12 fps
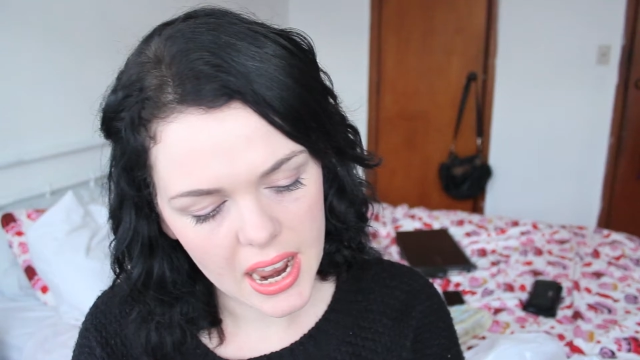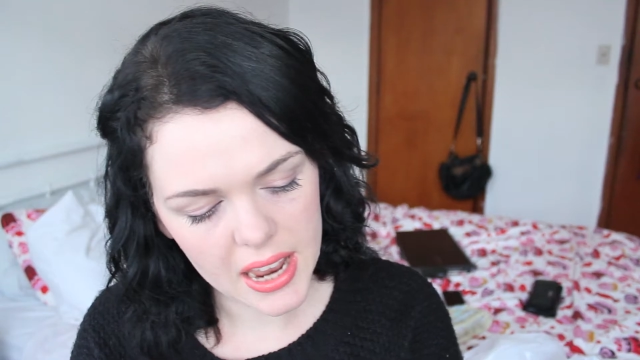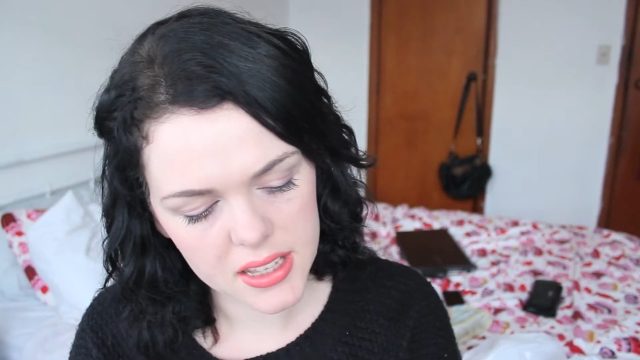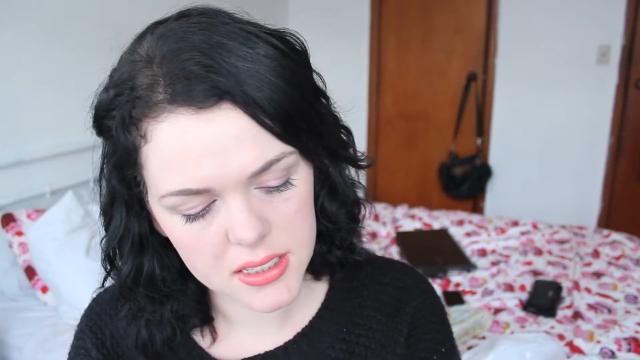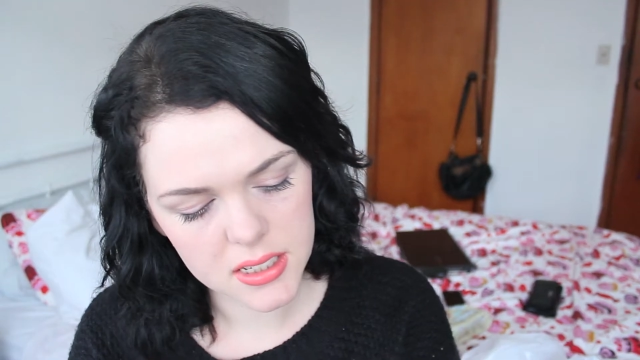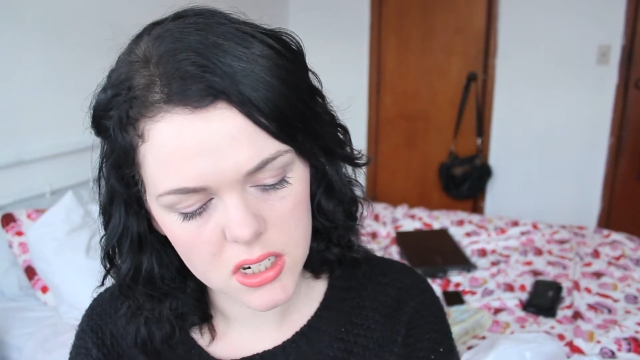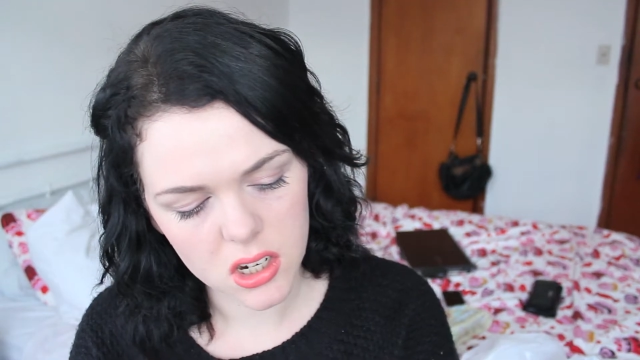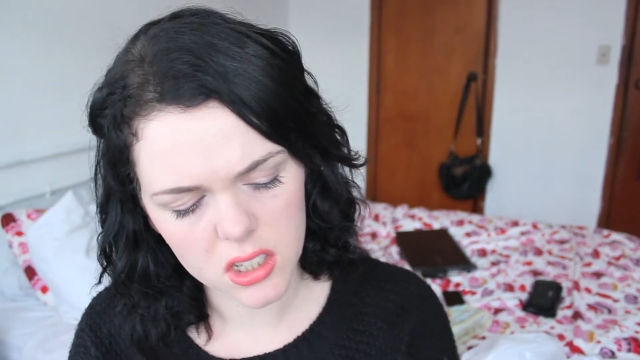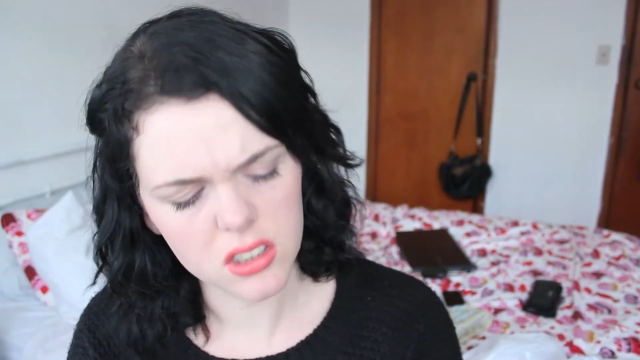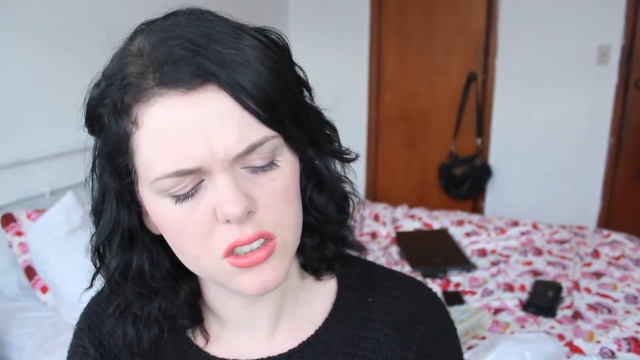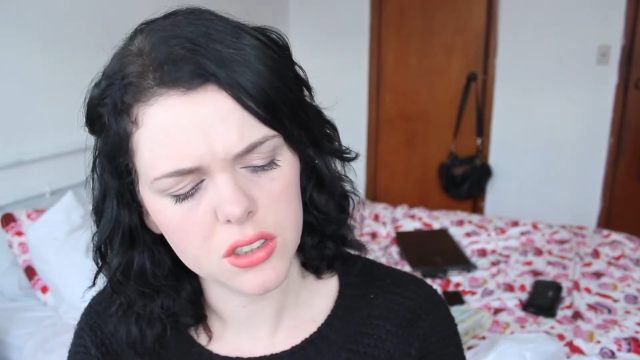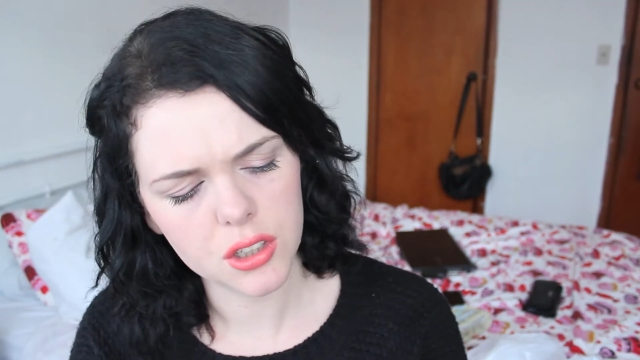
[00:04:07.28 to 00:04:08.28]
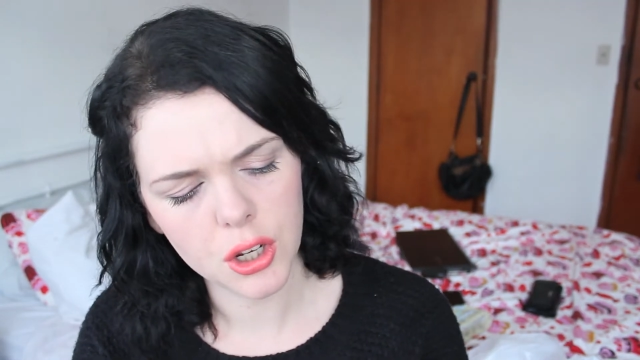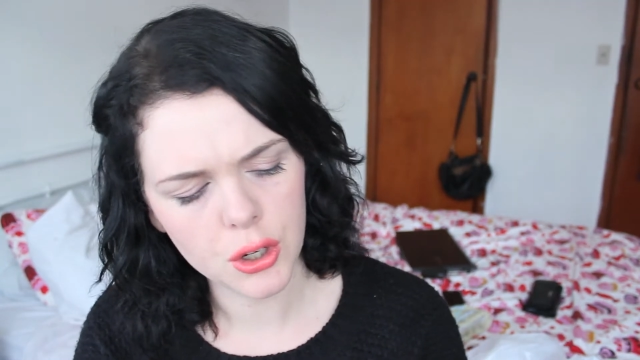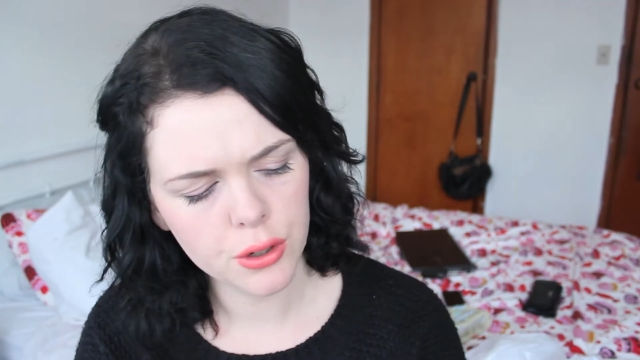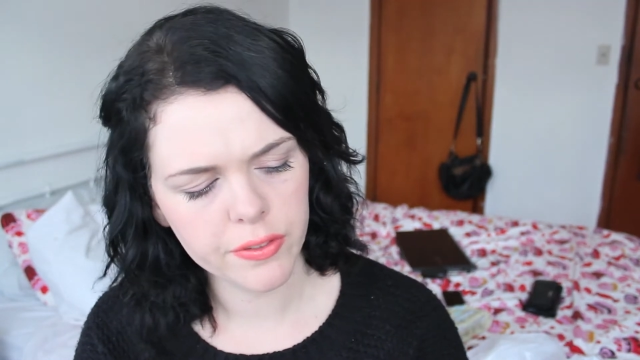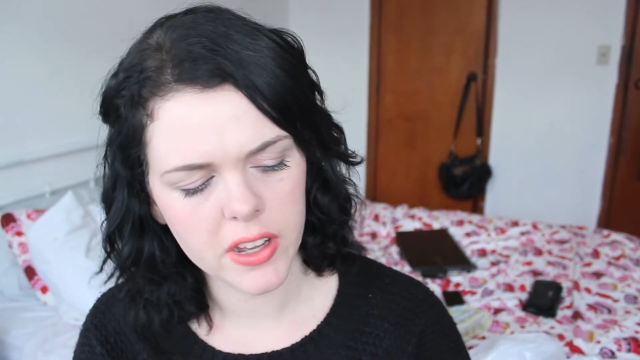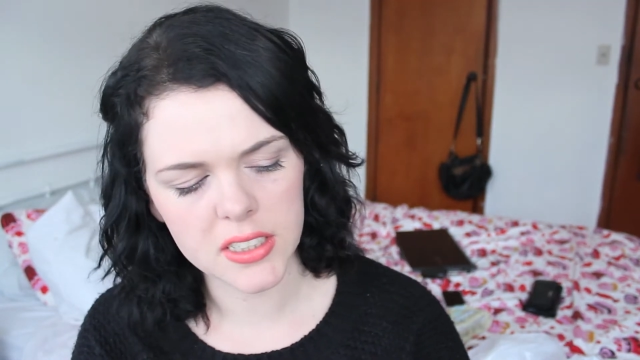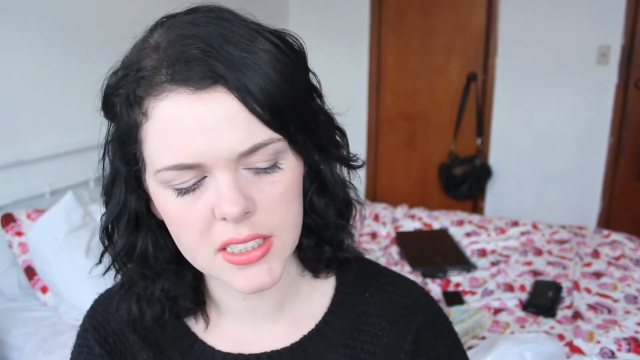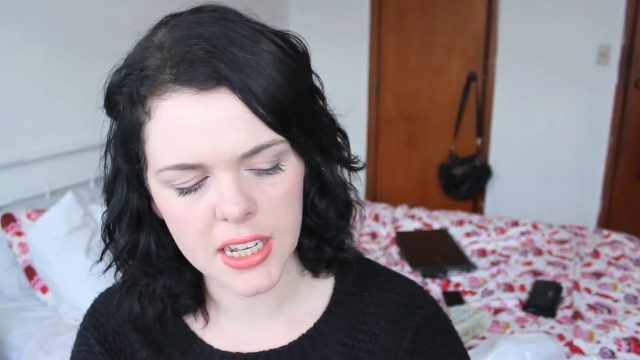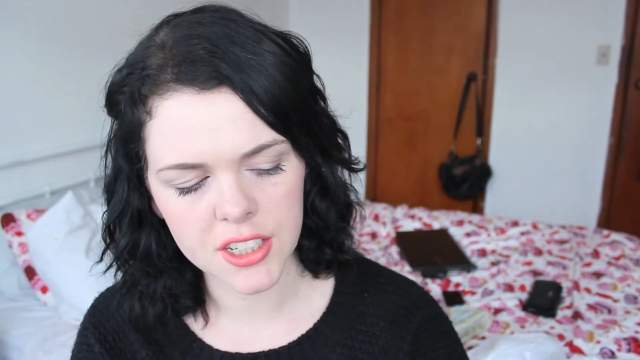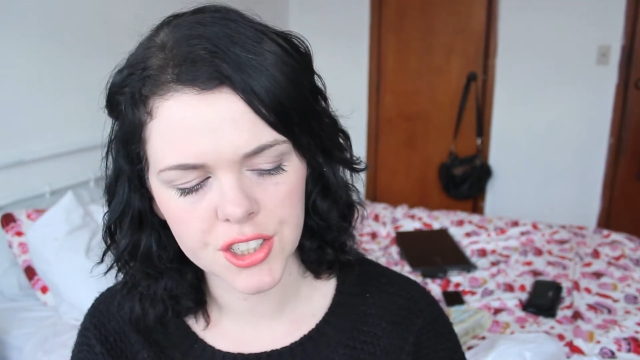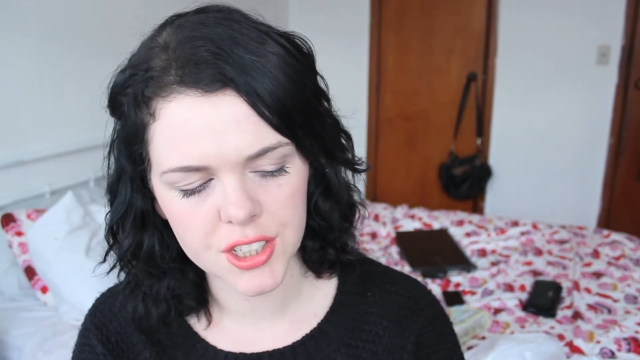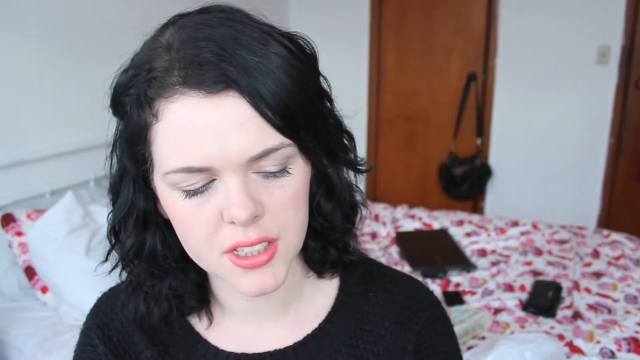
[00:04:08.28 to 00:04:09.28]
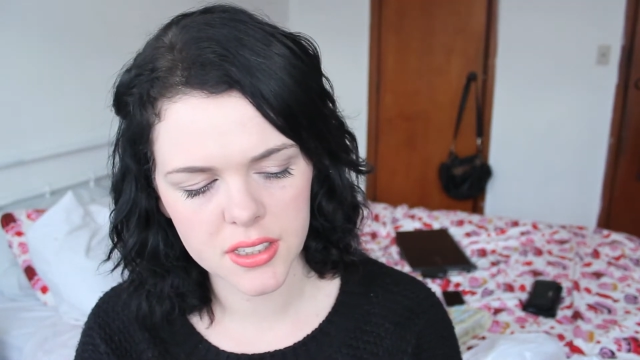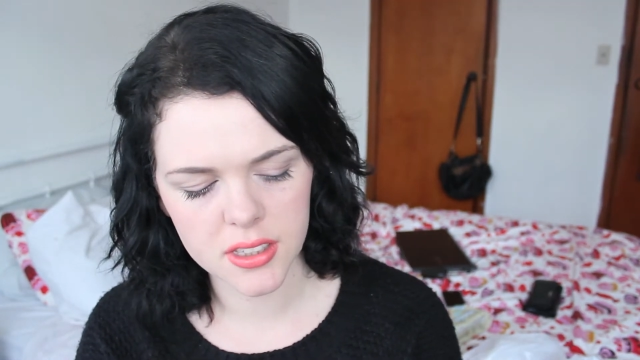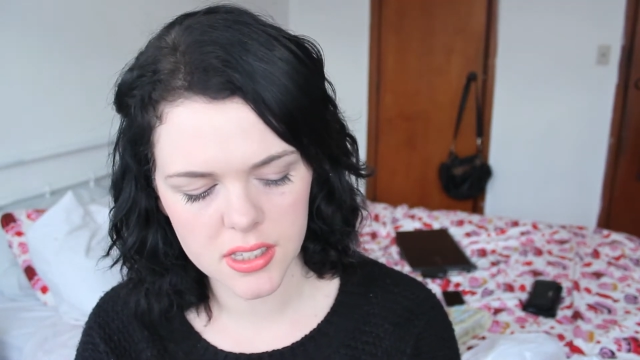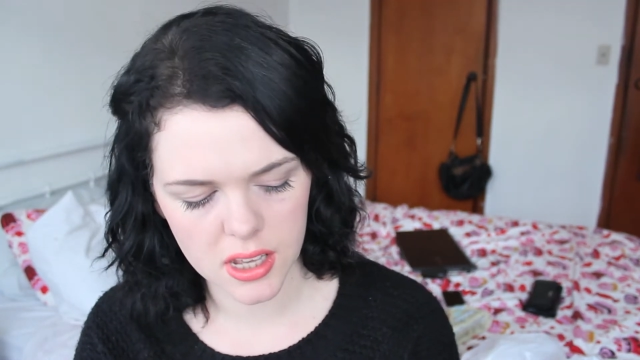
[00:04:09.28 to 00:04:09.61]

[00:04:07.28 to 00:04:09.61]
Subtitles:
And I got two foundations.